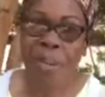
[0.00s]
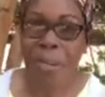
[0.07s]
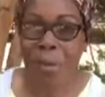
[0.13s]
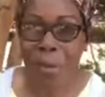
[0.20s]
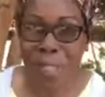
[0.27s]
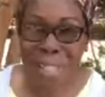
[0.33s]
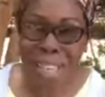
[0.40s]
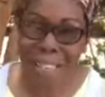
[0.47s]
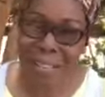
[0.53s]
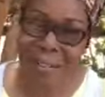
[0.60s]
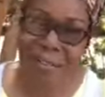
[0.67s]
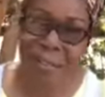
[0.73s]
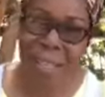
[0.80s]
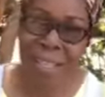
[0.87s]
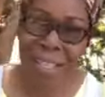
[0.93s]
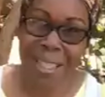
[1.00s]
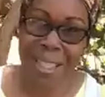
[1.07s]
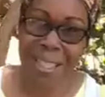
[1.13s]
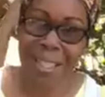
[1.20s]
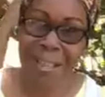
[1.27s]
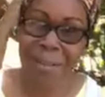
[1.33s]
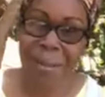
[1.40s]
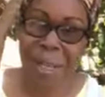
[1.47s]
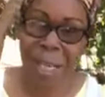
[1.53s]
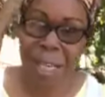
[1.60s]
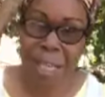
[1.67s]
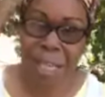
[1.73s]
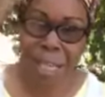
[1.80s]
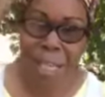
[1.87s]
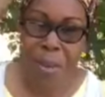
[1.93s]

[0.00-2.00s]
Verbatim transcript: You won't get offended, right?